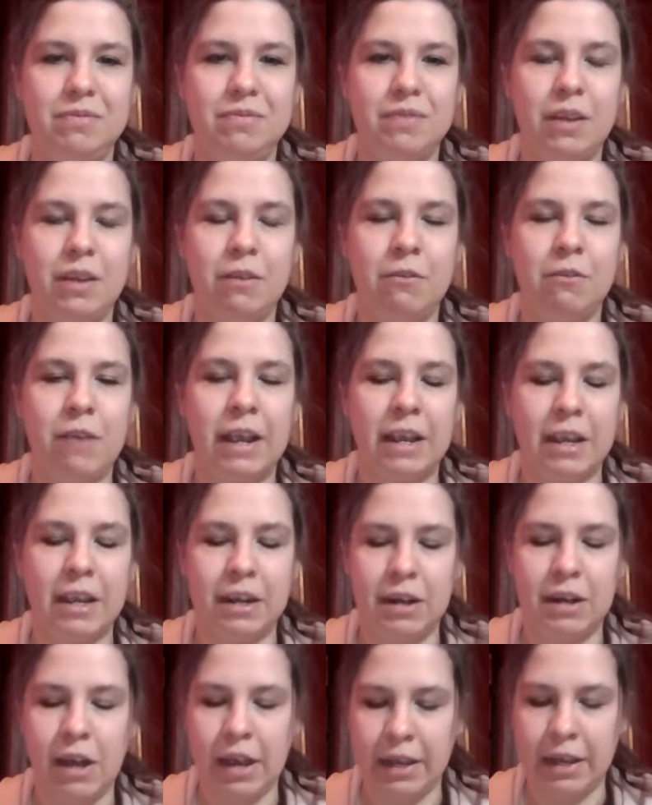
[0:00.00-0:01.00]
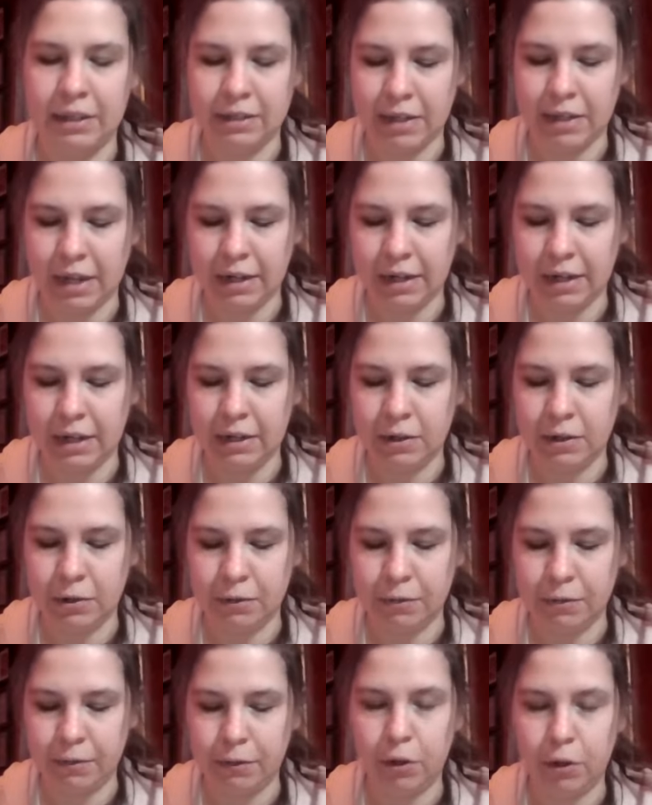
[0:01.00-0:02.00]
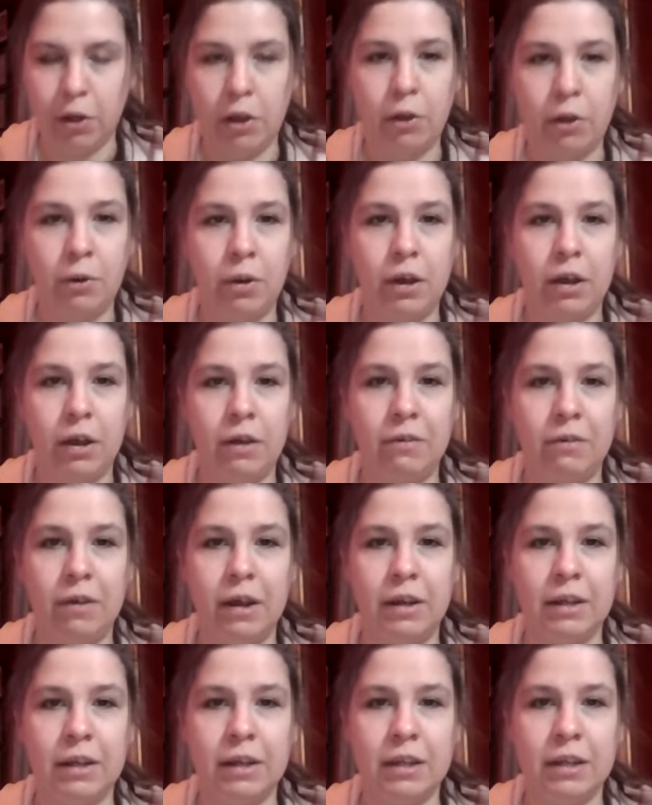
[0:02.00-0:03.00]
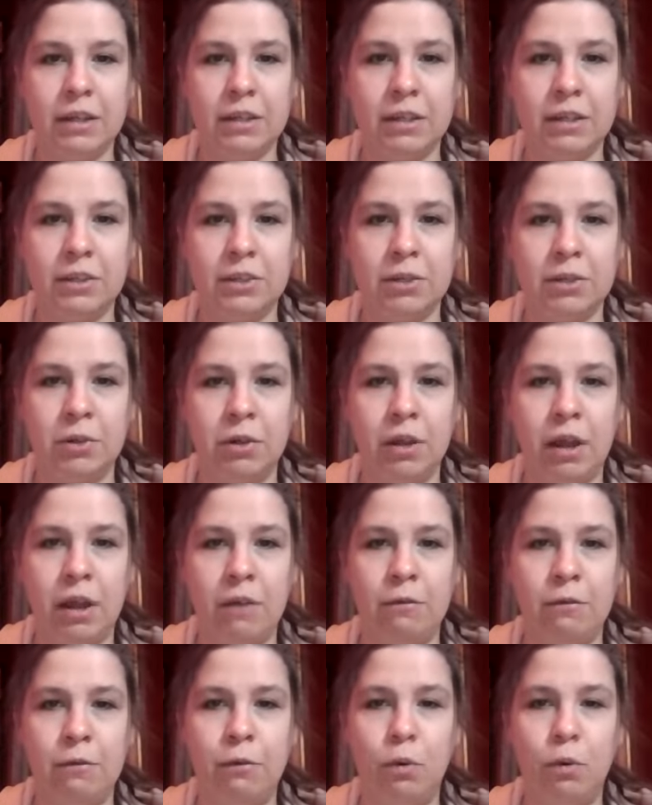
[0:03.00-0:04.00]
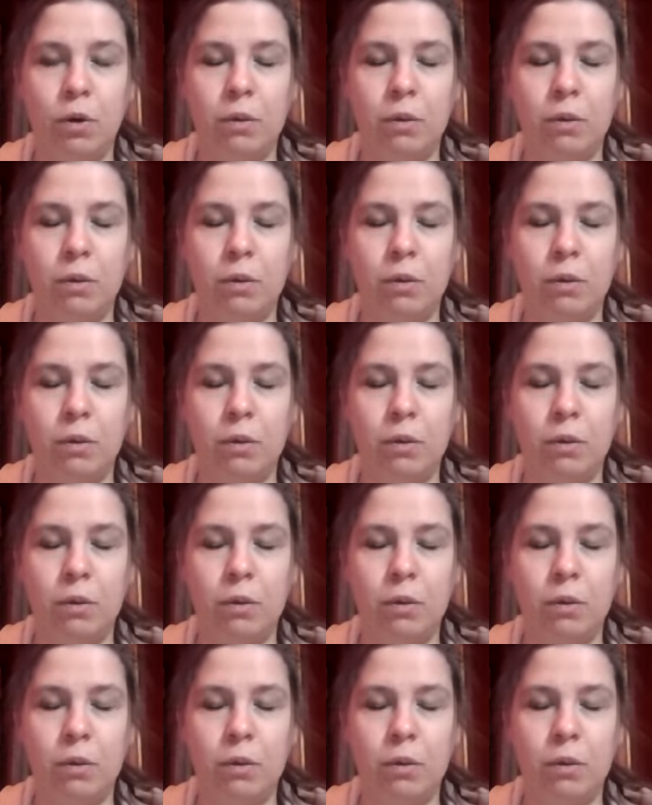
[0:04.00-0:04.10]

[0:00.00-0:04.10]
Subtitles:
Recognize that inner flow of unconditional love for